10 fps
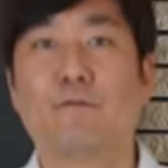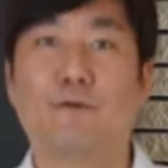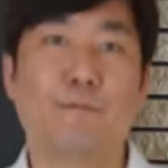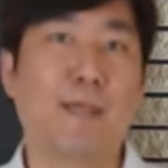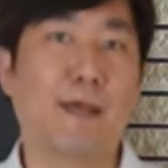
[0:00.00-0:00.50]

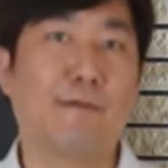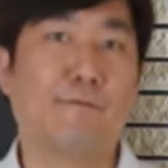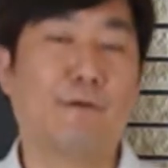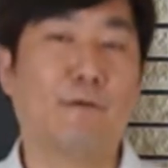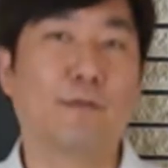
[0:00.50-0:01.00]
For me, I
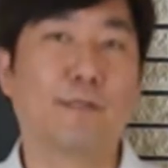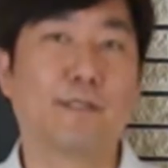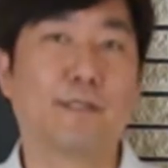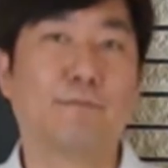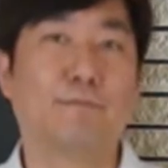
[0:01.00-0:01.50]
follow the
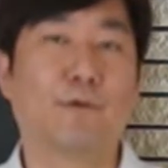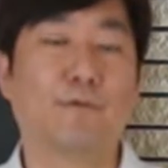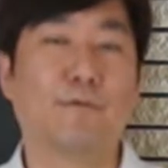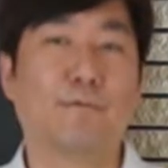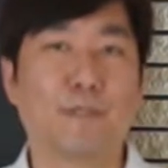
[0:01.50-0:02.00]

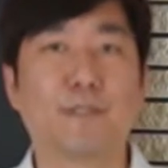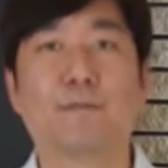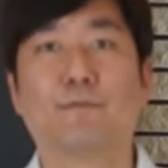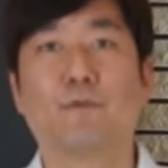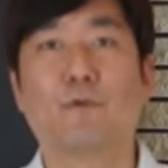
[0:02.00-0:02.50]
simple
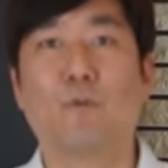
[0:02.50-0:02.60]
principle: